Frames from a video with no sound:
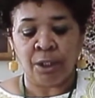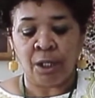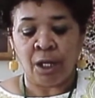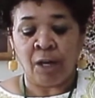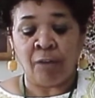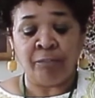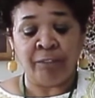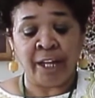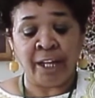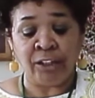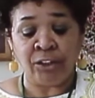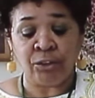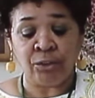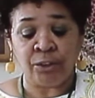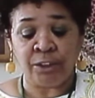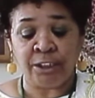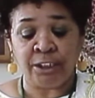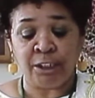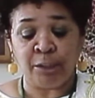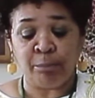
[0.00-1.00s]
of National
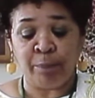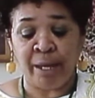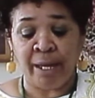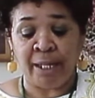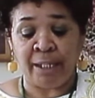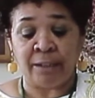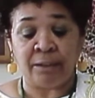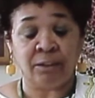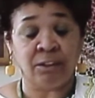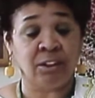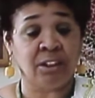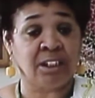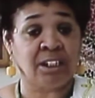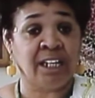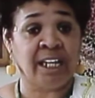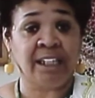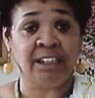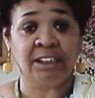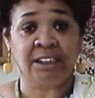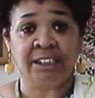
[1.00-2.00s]
City Bank to
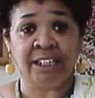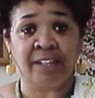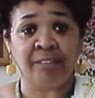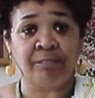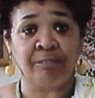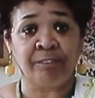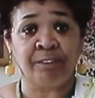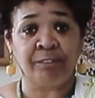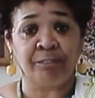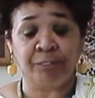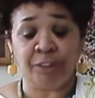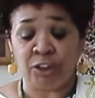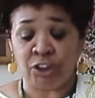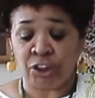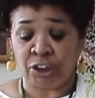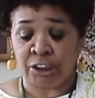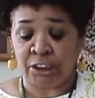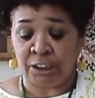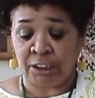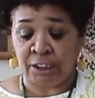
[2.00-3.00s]
collect a
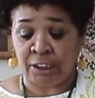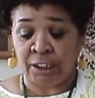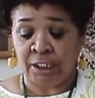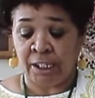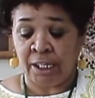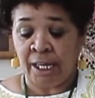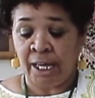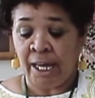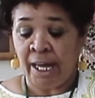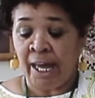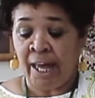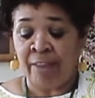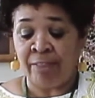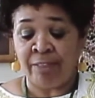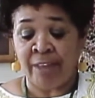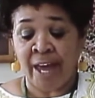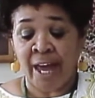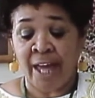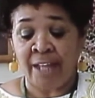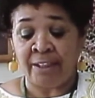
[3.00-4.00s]
deficiency, and
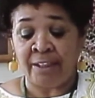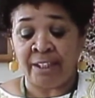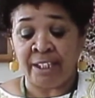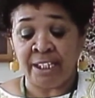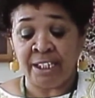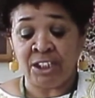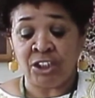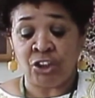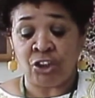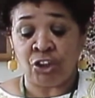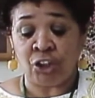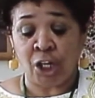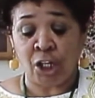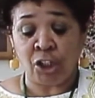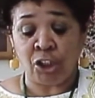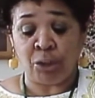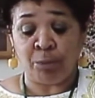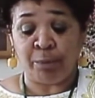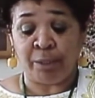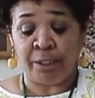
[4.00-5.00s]
that this
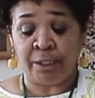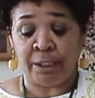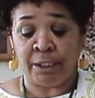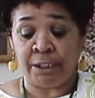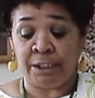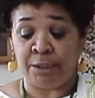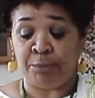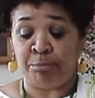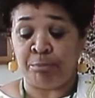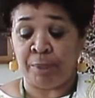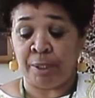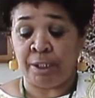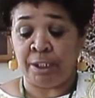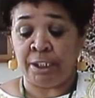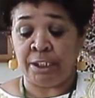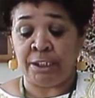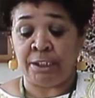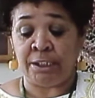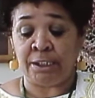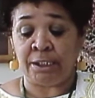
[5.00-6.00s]
judgment
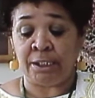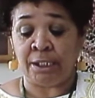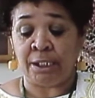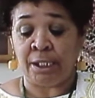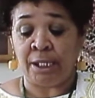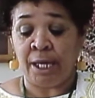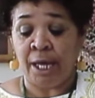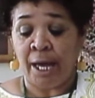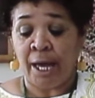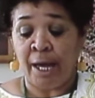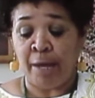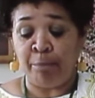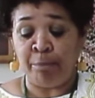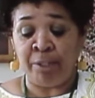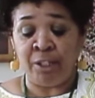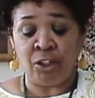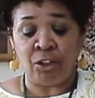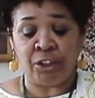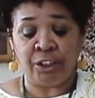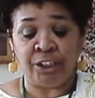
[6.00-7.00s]
is a
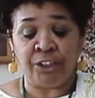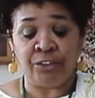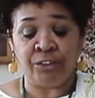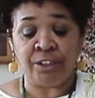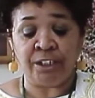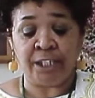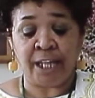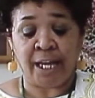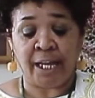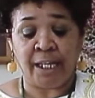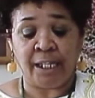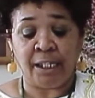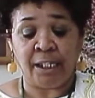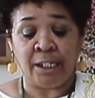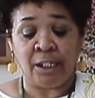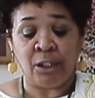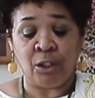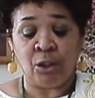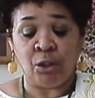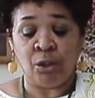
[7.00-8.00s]
mere hearsay
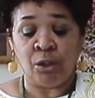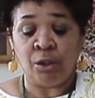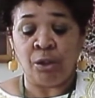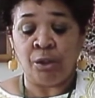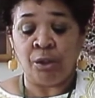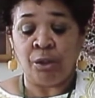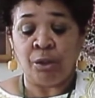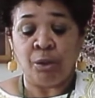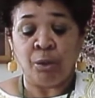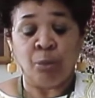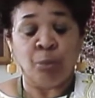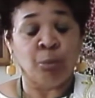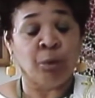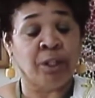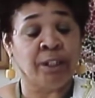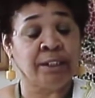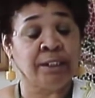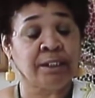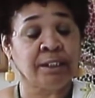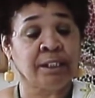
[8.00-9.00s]

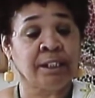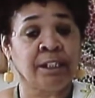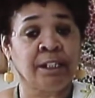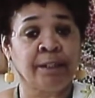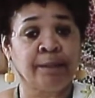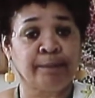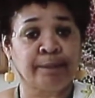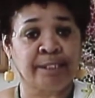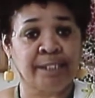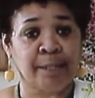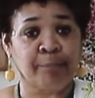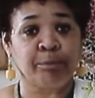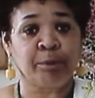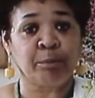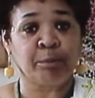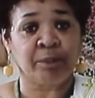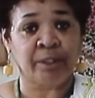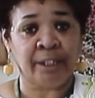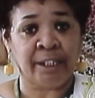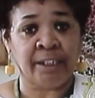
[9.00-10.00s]
was an
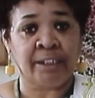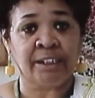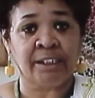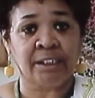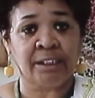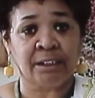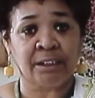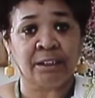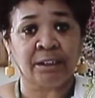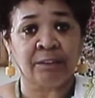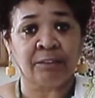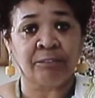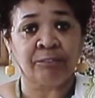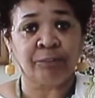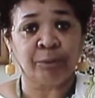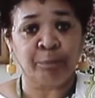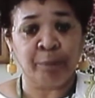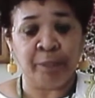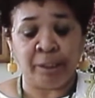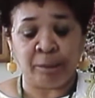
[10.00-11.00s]
unacceptable answer
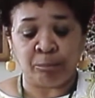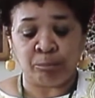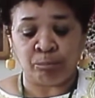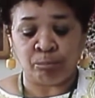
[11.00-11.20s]
for me.